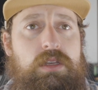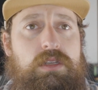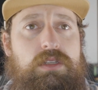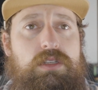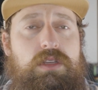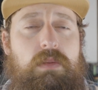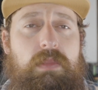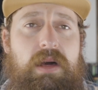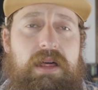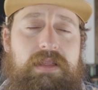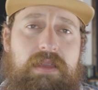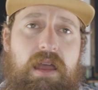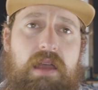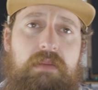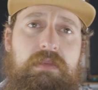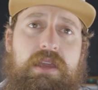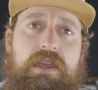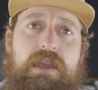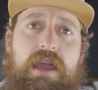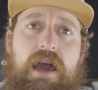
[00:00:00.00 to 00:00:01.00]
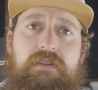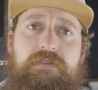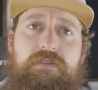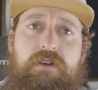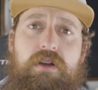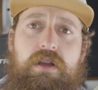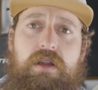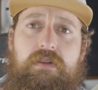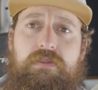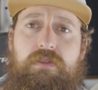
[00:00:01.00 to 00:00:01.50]
So by the time he got
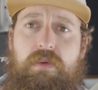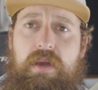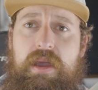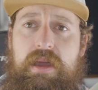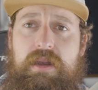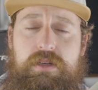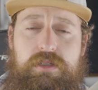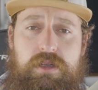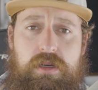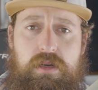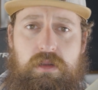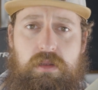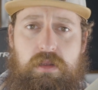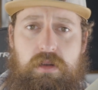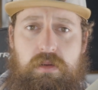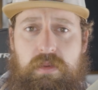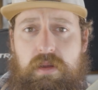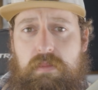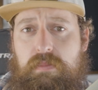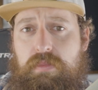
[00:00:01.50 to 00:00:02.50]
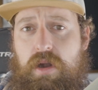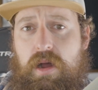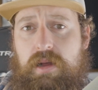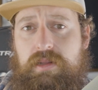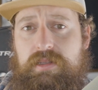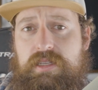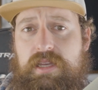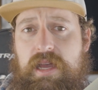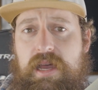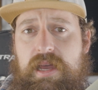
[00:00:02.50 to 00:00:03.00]
far enough away to turn a little bit
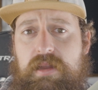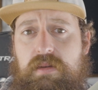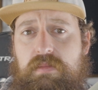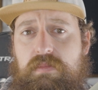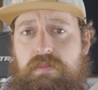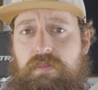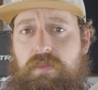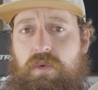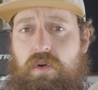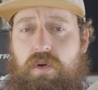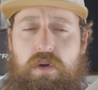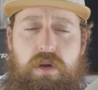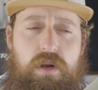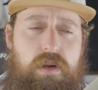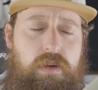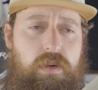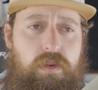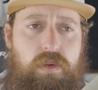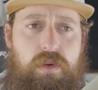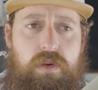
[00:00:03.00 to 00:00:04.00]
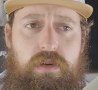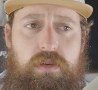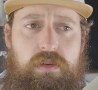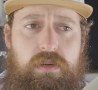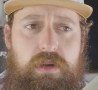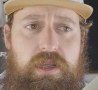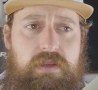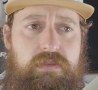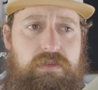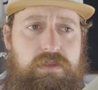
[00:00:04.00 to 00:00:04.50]
broadside,
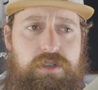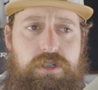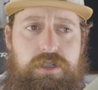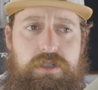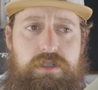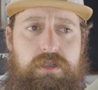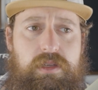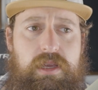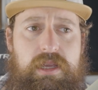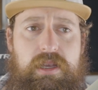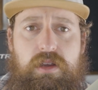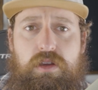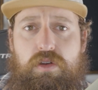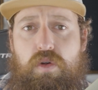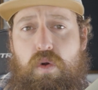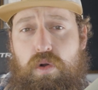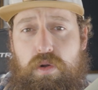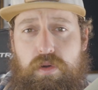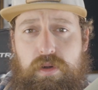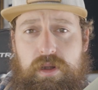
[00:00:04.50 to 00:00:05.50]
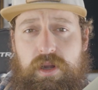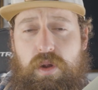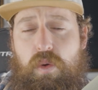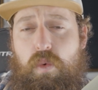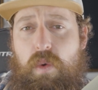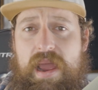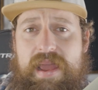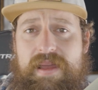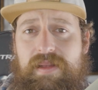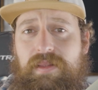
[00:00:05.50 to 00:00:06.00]
or even just like quartering
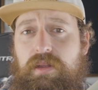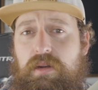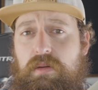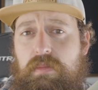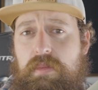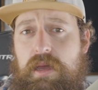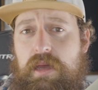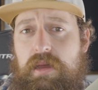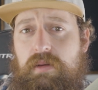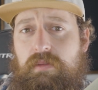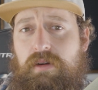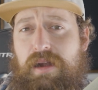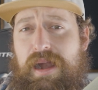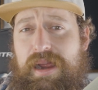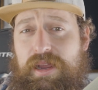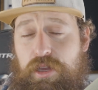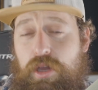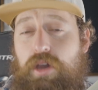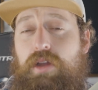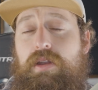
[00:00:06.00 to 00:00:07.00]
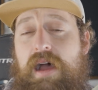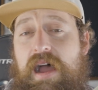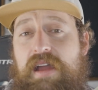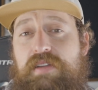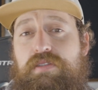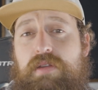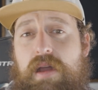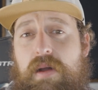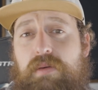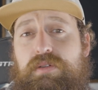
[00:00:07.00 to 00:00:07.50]
away a little bit where
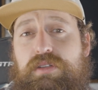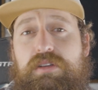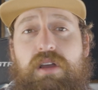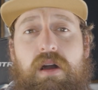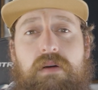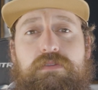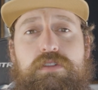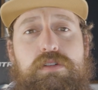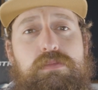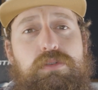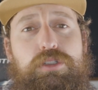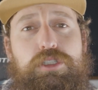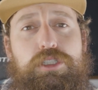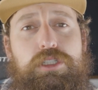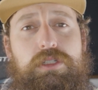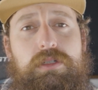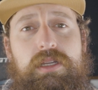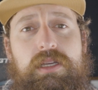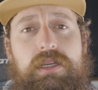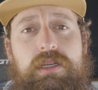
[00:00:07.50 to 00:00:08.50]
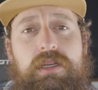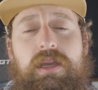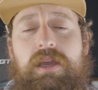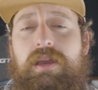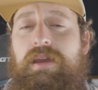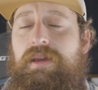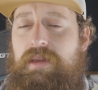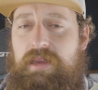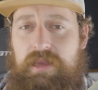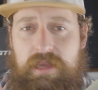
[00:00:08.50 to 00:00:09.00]
I was comfortable shooting,
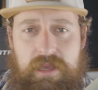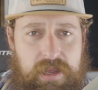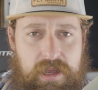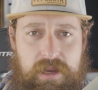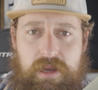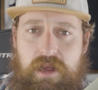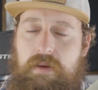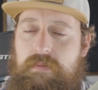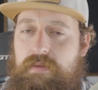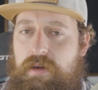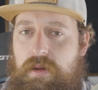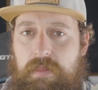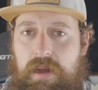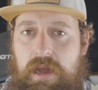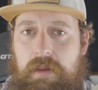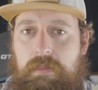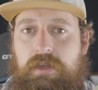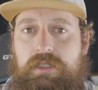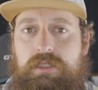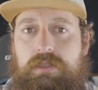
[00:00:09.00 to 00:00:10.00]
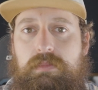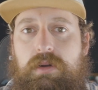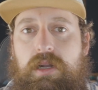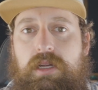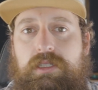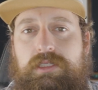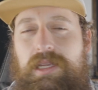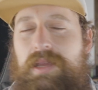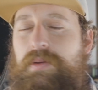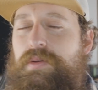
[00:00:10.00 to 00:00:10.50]
he got covered up by a bunch of
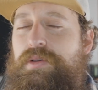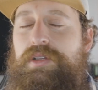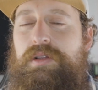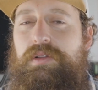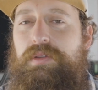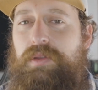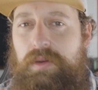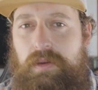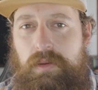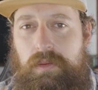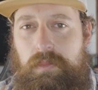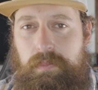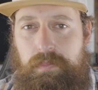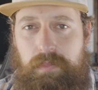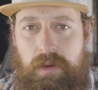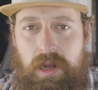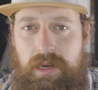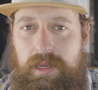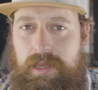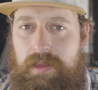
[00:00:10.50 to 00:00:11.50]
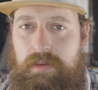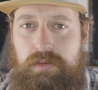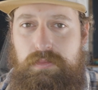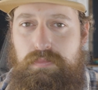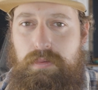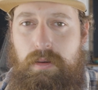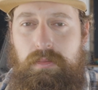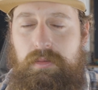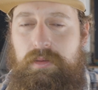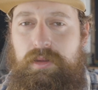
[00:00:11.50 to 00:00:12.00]
brush. He was a little buck. He was
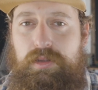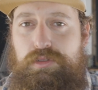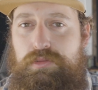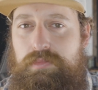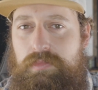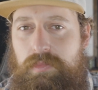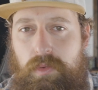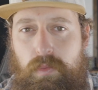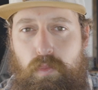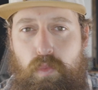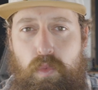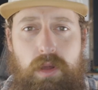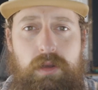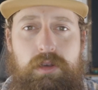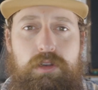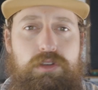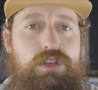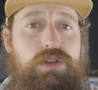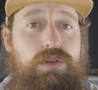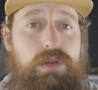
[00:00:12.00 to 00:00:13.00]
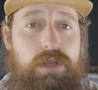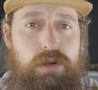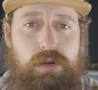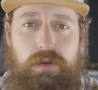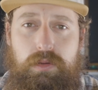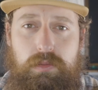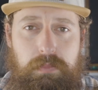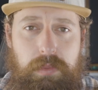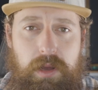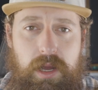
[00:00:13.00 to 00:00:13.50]
probably a 1 to 2 year
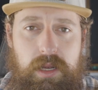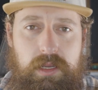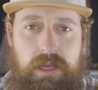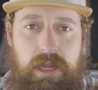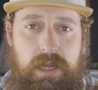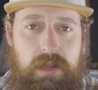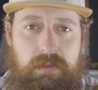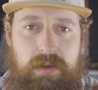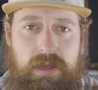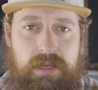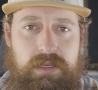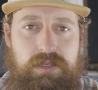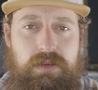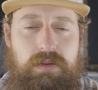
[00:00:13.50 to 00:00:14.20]
old buck anyway.